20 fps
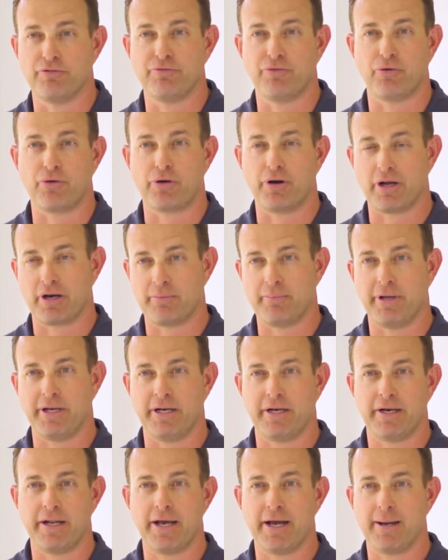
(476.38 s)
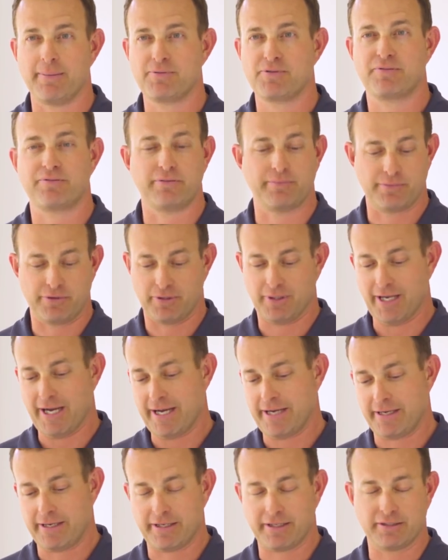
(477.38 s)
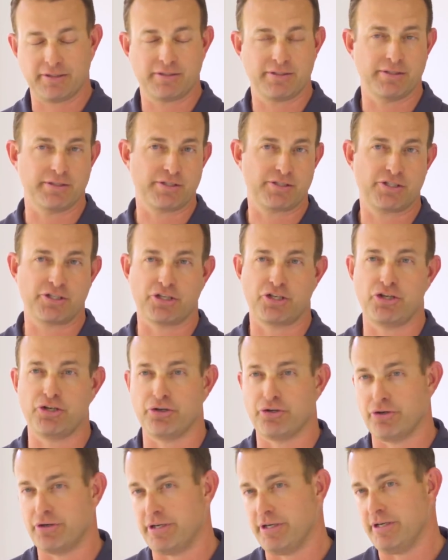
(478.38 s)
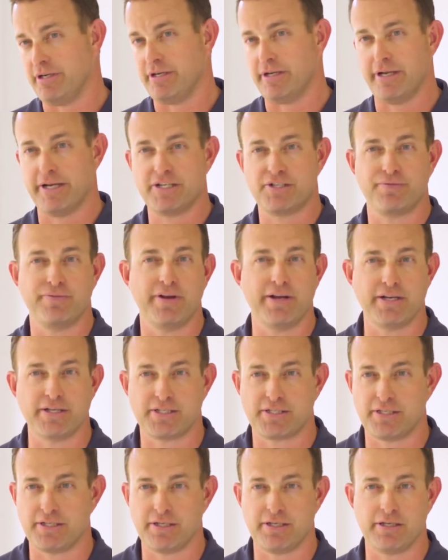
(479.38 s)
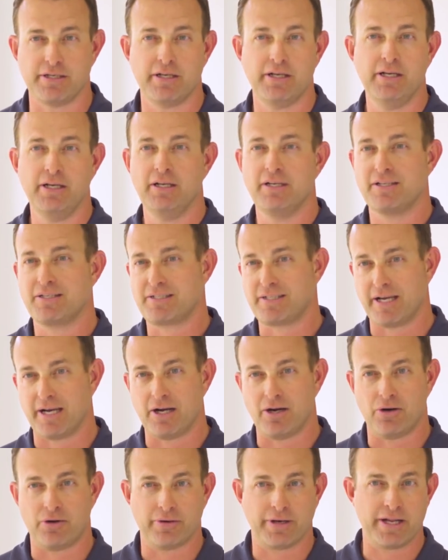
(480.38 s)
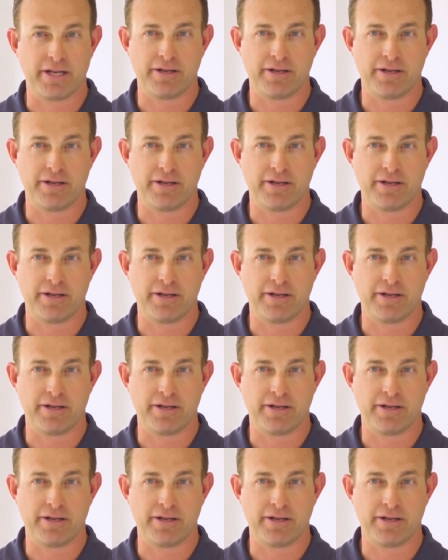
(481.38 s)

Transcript: 4 automated apps, from your lighting to security, HVAC, sound,